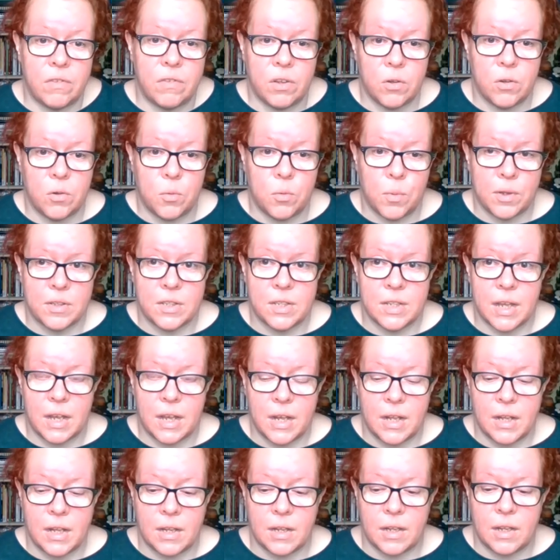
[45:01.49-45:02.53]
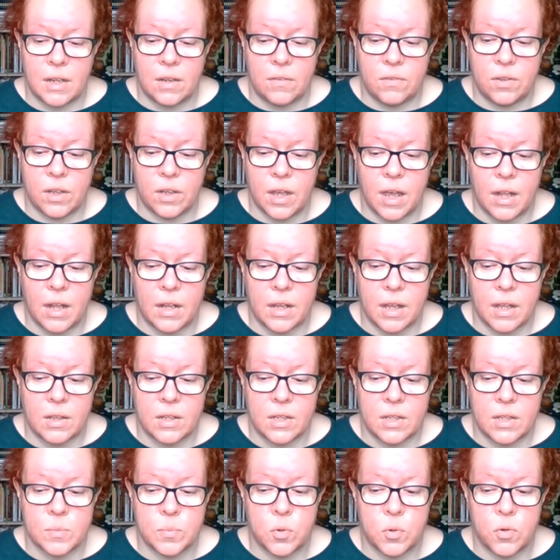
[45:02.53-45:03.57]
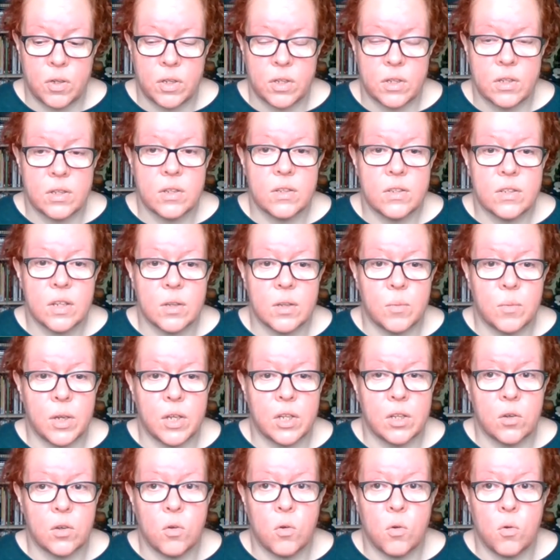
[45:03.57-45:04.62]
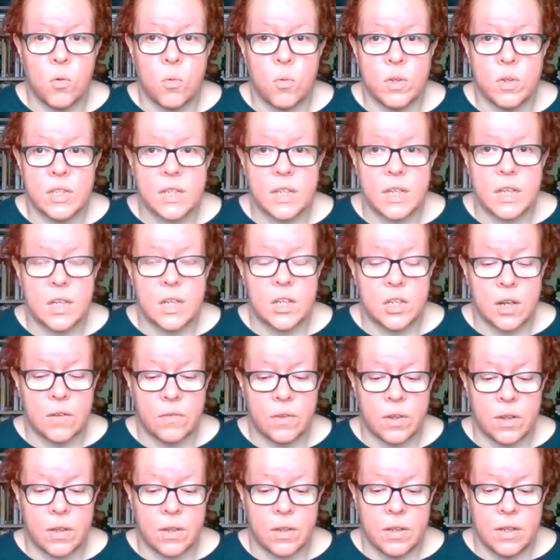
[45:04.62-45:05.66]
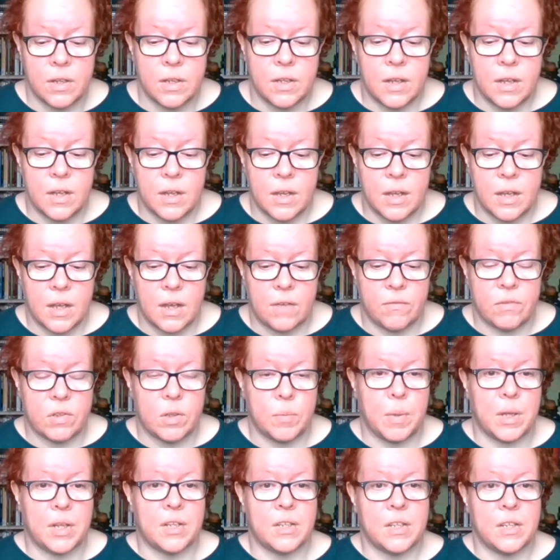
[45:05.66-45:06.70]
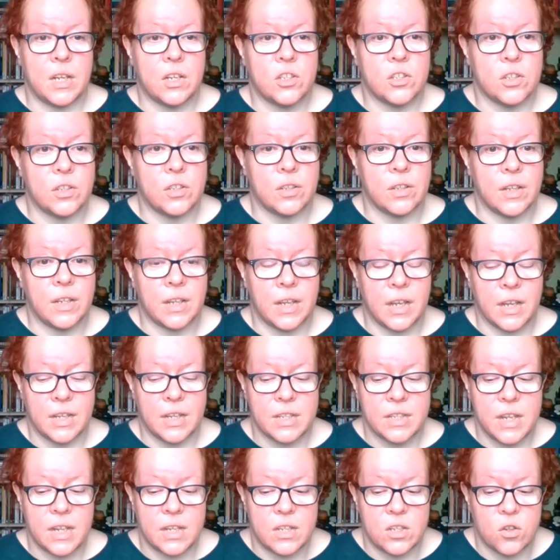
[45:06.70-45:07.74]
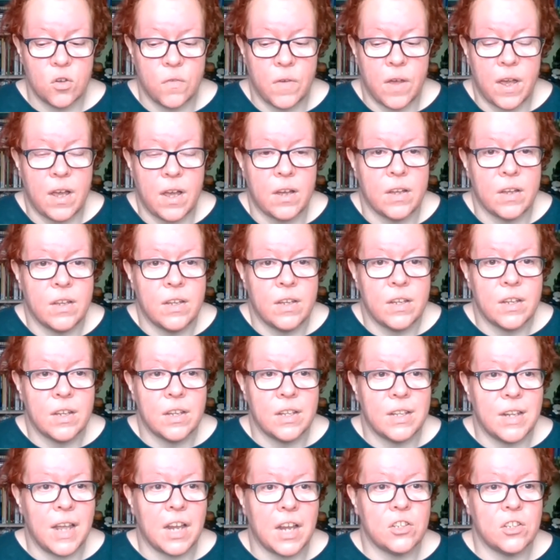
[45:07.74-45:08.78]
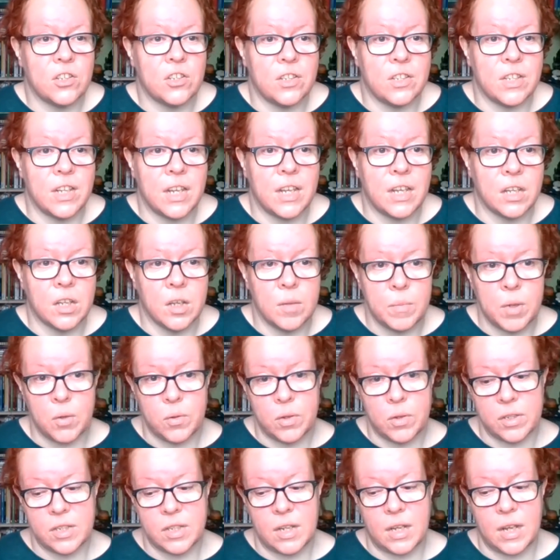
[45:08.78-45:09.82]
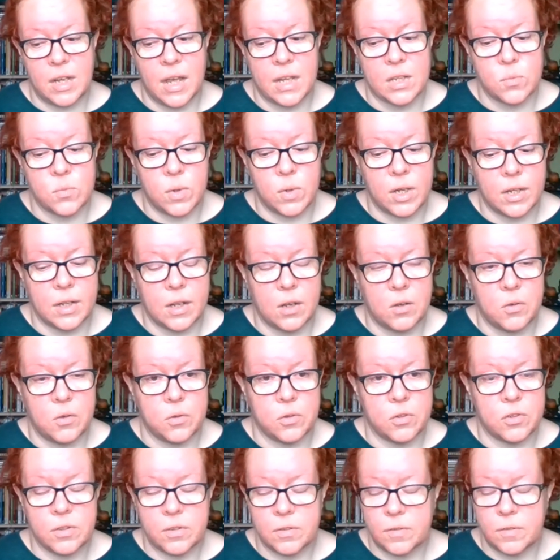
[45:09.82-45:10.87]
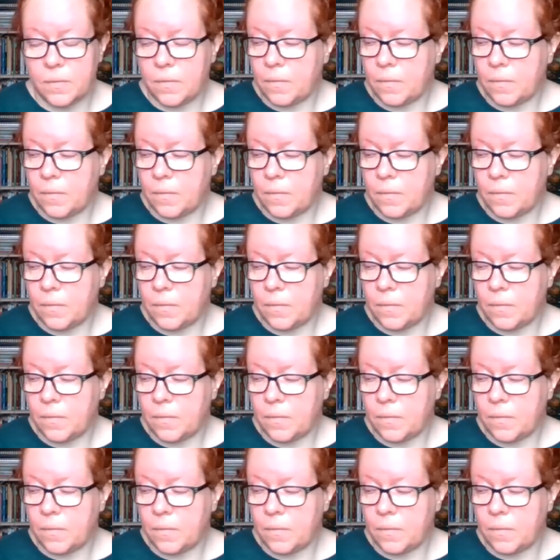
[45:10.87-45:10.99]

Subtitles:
view once again, if you can, at this point, so that we can all see each other for the benediction and get a sense of our connections in community as we close.